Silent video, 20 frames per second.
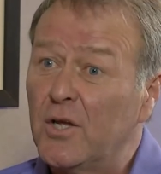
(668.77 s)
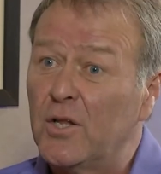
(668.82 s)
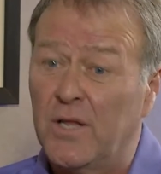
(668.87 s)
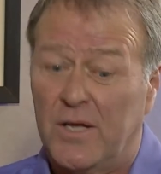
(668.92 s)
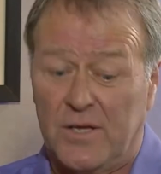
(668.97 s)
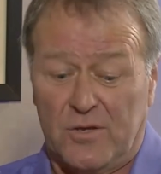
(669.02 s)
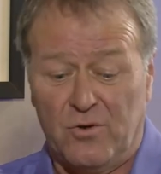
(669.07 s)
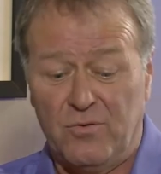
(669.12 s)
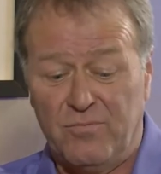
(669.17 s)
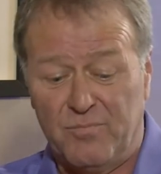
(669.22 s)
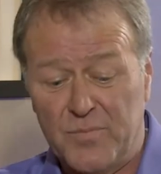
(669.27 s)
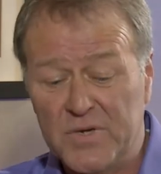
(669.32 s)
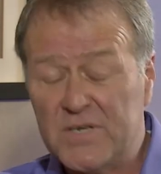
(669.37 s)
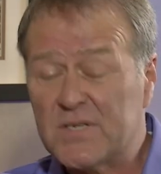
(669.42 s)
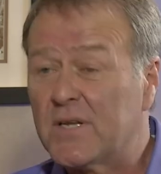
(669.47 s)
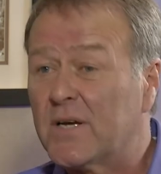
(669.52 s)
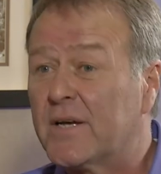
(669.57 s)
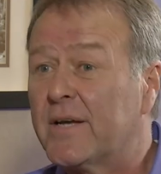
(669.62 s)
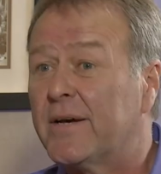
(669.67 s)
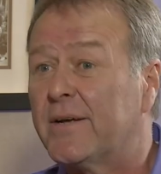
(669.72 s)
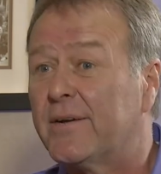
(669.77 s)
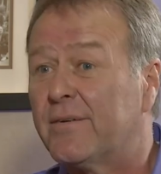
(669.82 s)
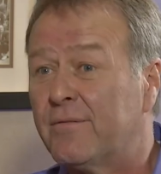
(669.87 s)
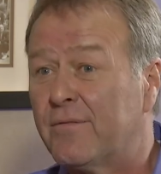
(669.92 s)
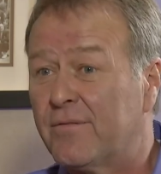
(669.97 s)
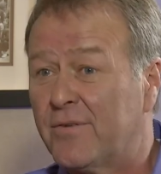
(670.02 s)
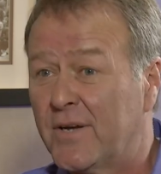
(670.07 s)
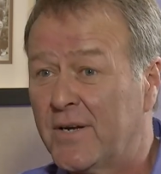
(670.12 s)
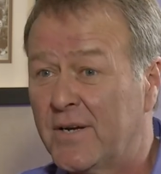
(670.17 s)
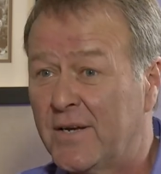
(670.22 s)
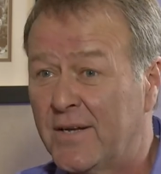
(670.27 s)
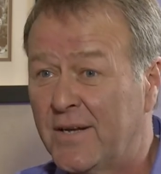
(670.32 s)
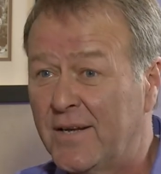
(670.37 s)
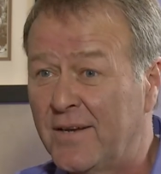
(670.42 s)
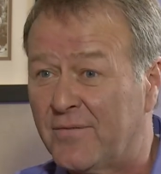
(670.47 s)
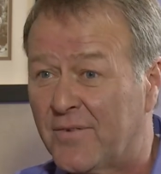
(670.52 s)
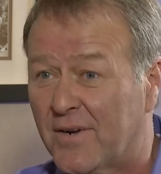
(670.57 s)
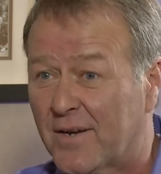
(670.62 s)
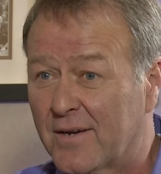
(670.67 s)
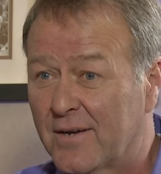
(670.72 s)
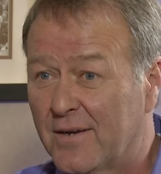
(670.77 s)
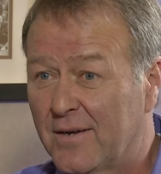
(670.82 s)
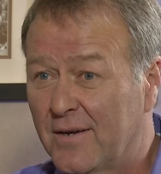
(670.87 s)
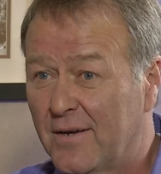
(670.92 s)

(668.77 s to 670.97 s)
Like you've missed a cut on Friday evening.